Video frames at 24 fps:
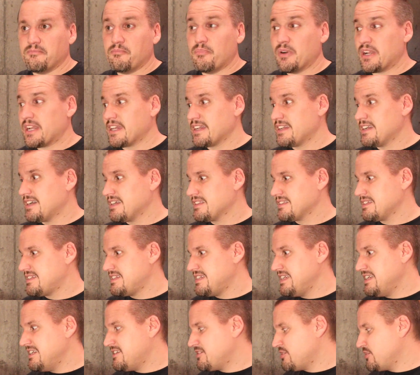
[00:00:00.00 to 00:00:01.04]
But I got the
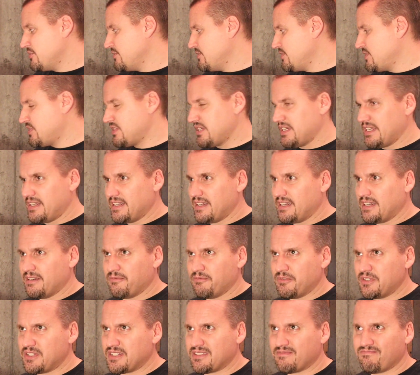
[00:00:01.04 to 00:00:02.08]
T2s and
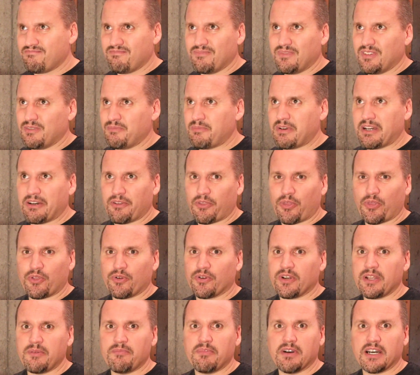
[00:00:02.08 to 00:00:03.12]
it was about
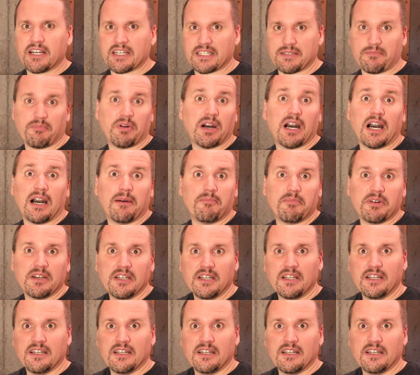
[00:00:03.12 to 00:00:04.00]
30 bucks a pop,